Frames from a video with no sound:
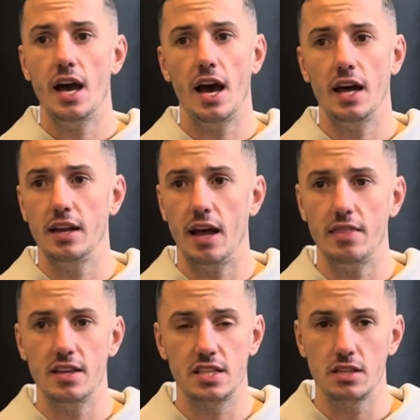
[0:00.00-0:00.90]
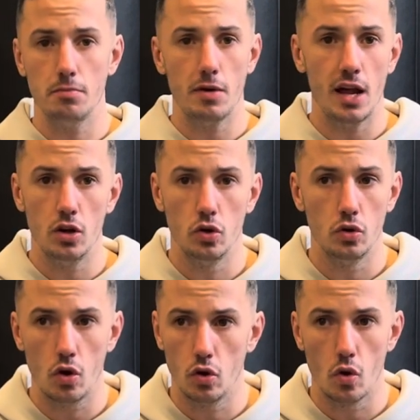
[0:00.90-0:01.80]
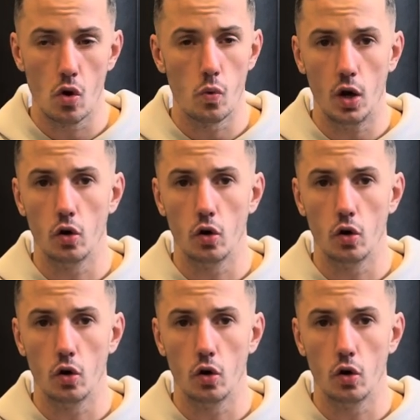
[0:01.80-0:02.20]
and this is a man who won